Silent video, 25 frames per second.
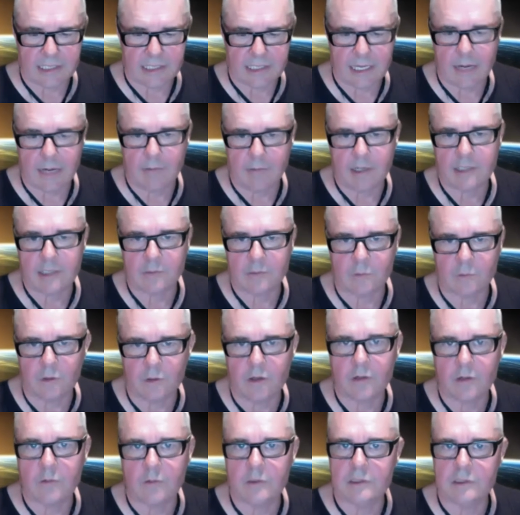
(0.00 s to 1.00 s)
how much
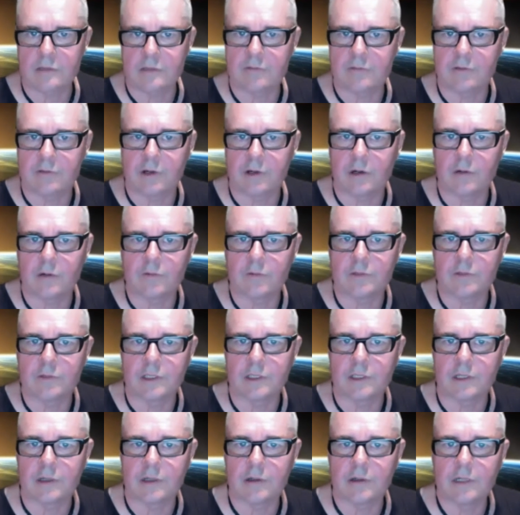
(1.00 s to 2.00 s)
work was involved, you
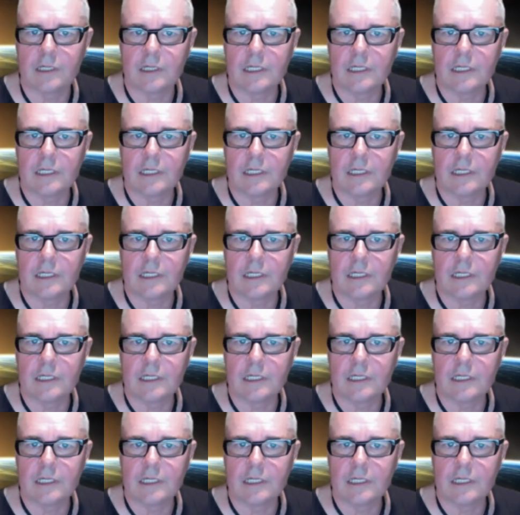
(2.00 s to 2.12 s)
know,